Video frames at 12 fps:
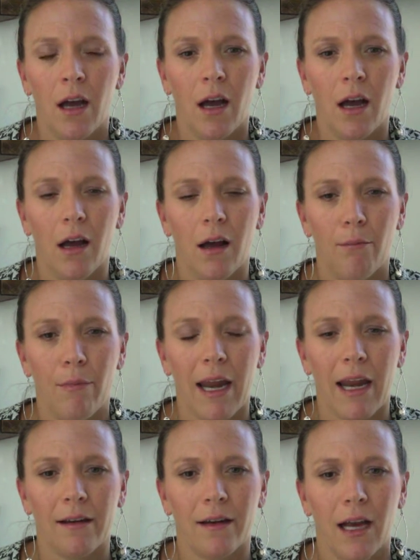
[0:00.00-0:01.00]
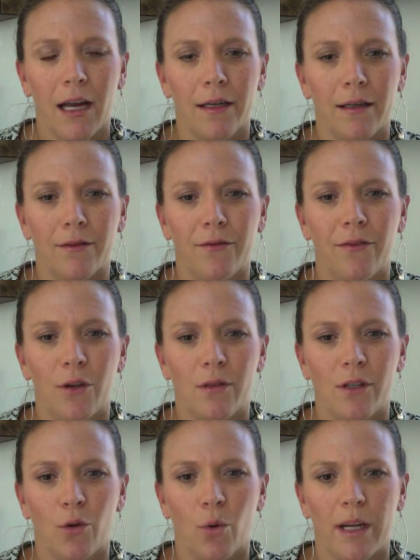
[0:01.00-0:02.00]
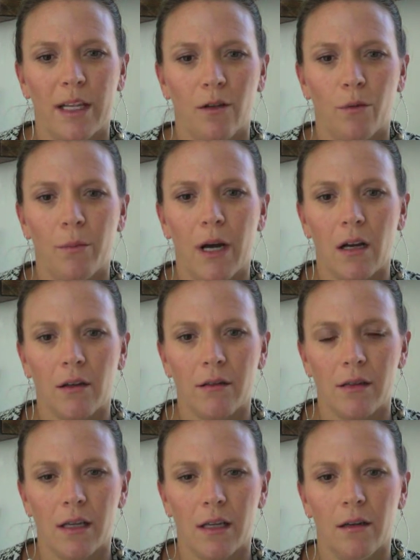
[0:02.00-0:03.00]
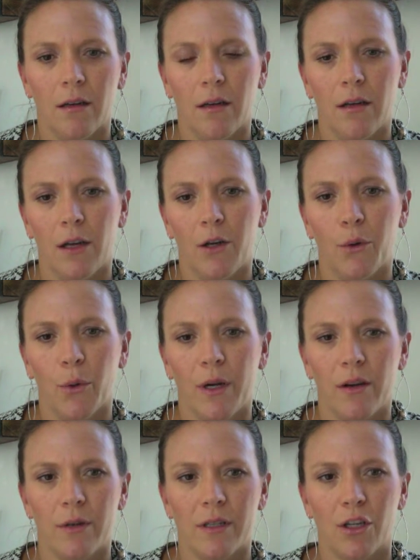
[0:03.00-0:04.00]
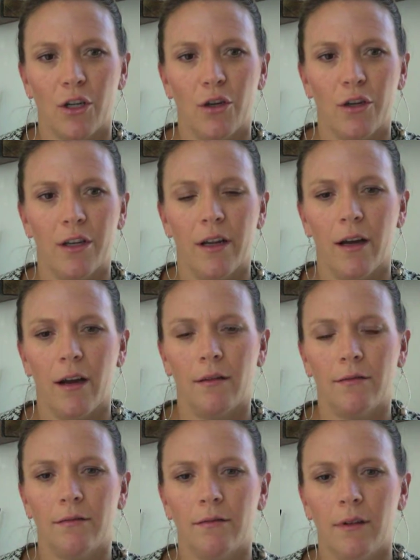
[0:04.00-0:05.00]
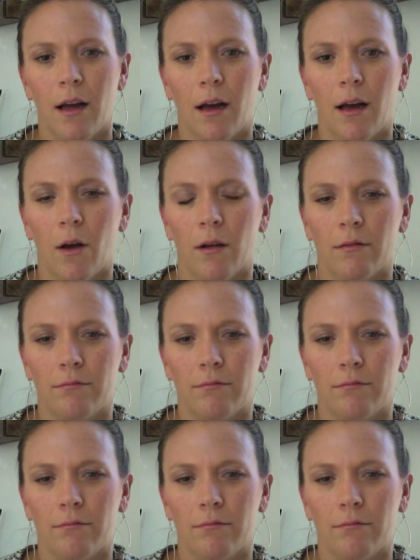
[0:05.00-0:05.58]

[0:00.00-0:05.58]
um, and kind of those annoying little bugs that annoy you. It's a good uh, uh,